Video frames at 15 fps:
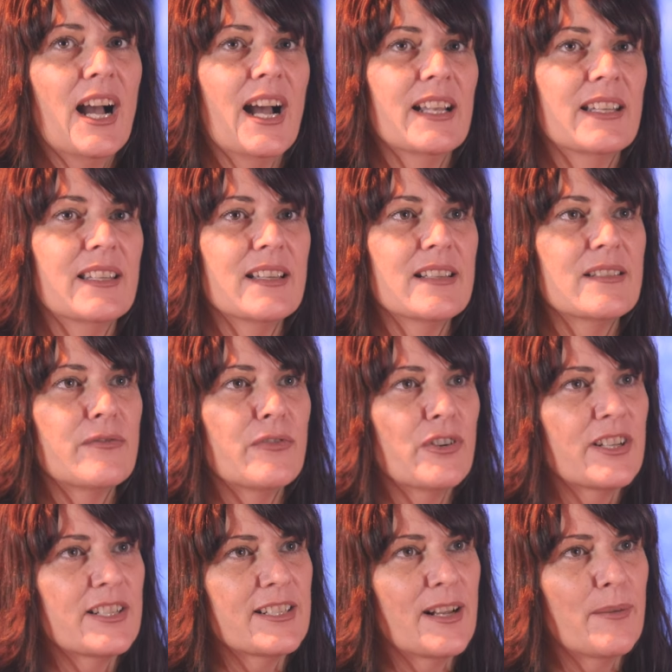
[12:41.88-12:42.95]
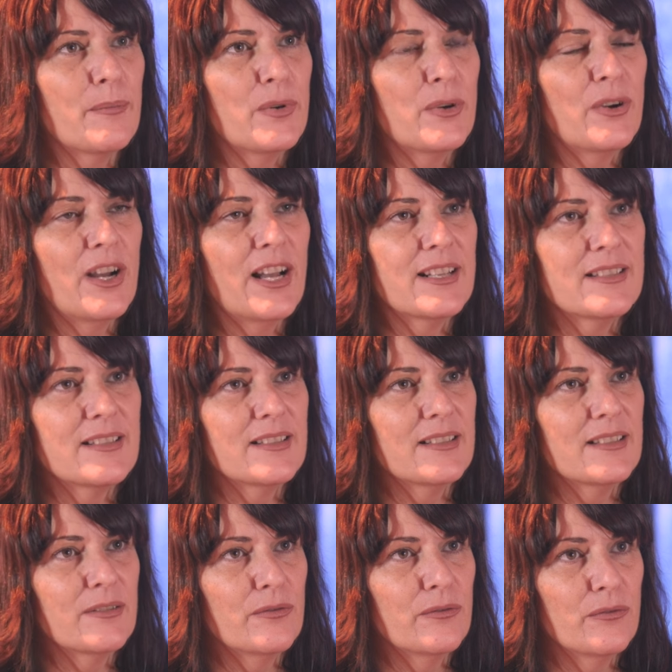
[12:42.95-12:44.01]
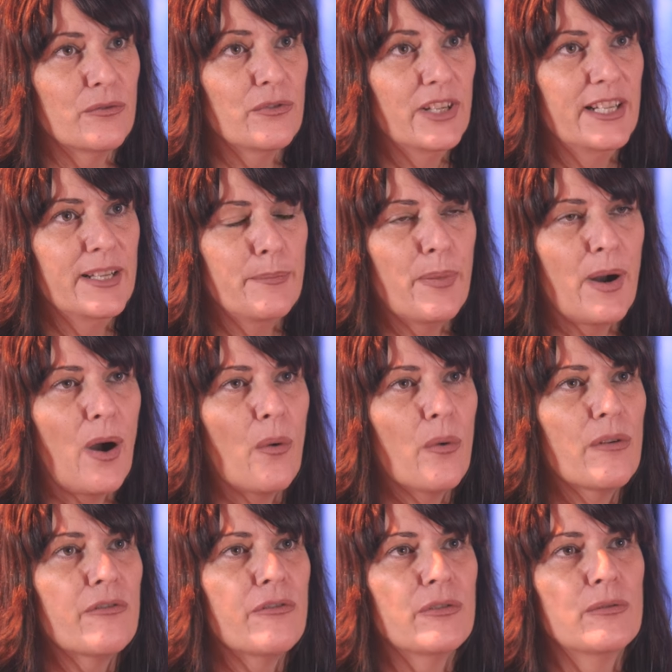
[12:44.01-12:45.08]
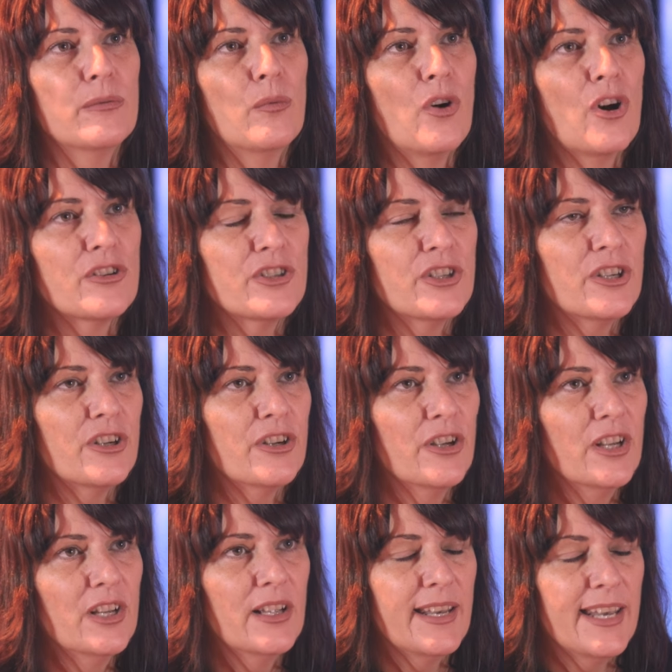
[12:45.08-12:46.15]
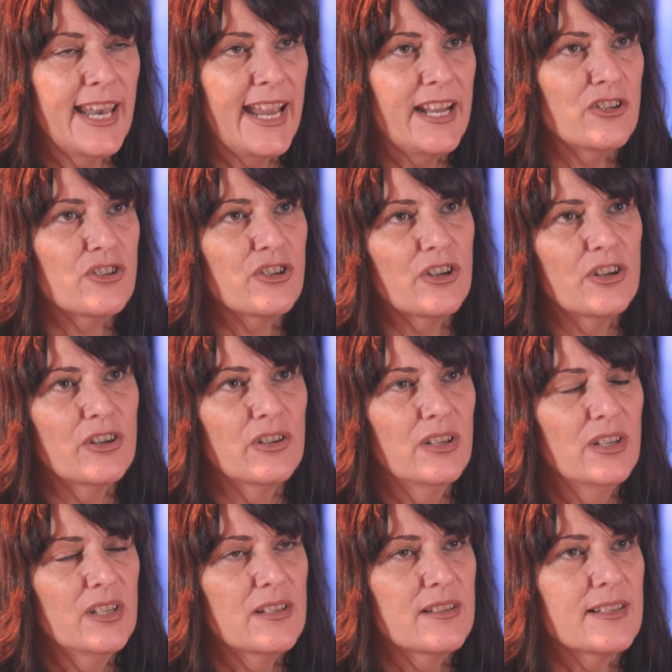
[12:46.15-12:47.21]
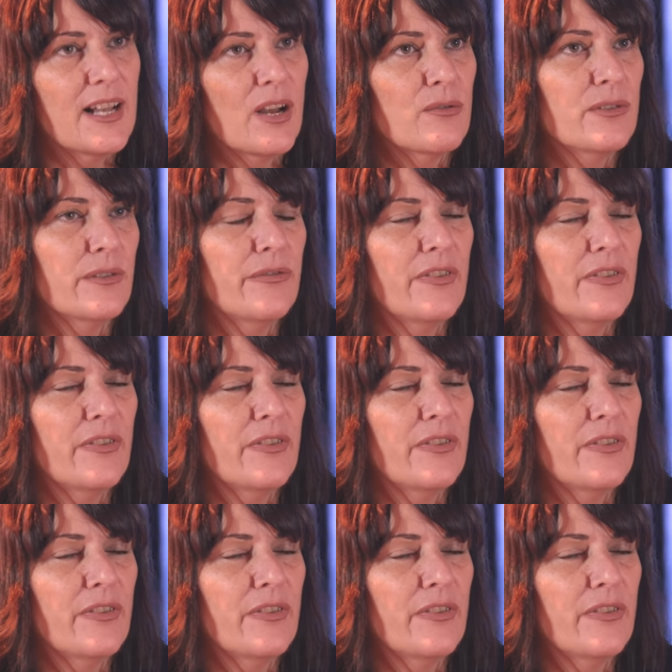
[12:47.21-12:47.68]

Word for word: and this, for example, has a really powerful water, nature, sound